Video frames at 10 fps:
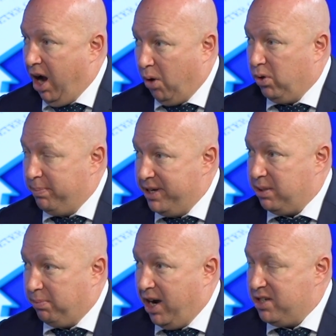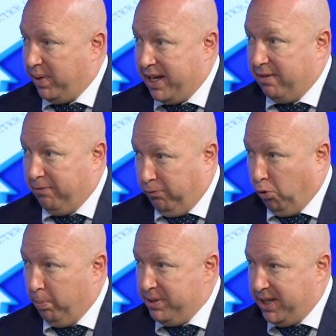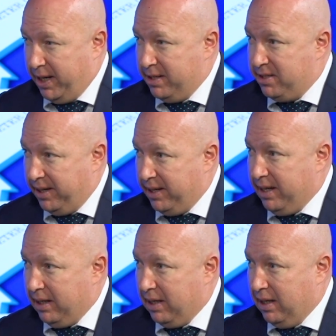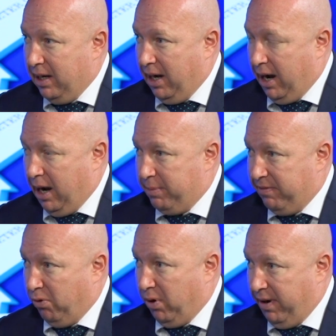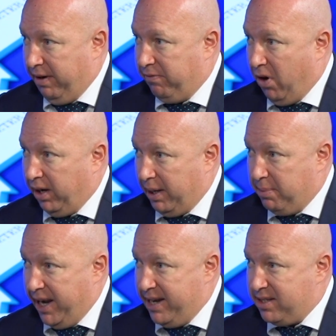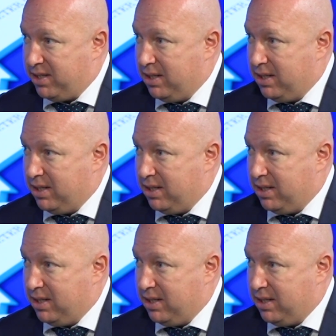I wouldn't be surprised we hit 4% in Sydney before it finally peaks.